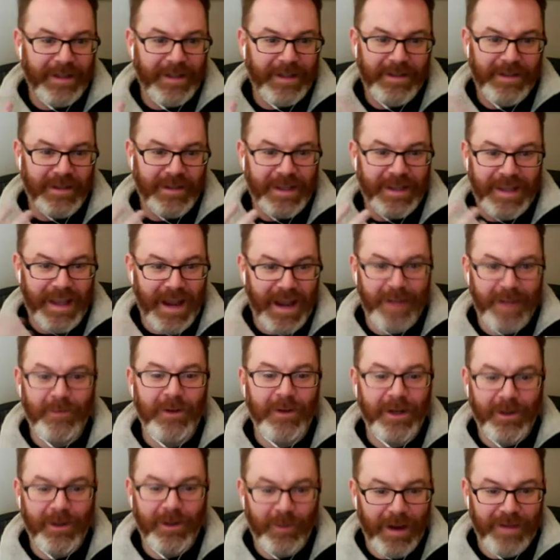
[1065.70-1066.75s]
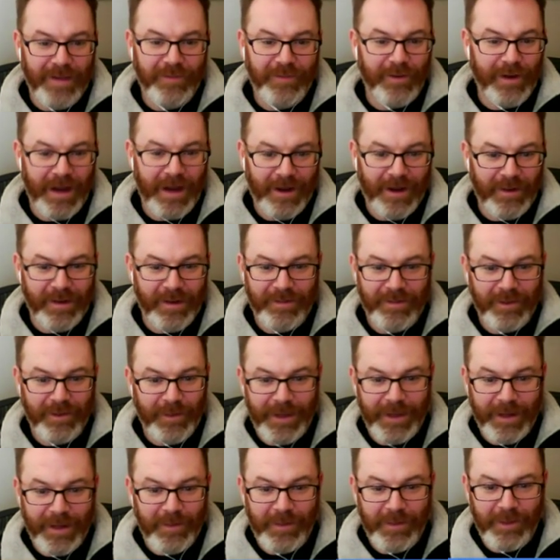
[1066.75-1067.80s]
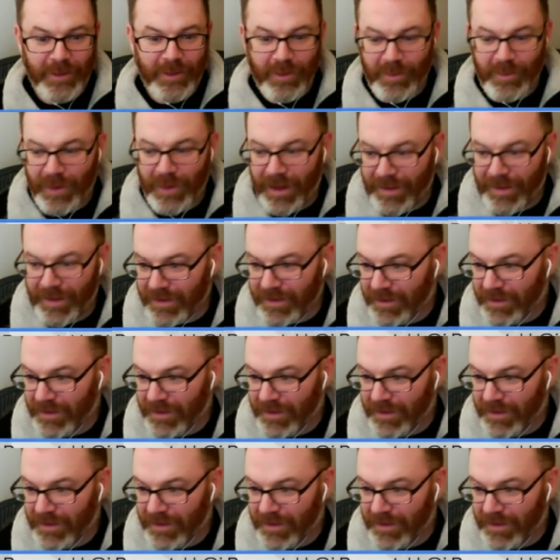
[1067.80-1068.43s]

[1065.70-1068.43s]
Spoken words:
yammering away for an hour every week. I mean, who would bother?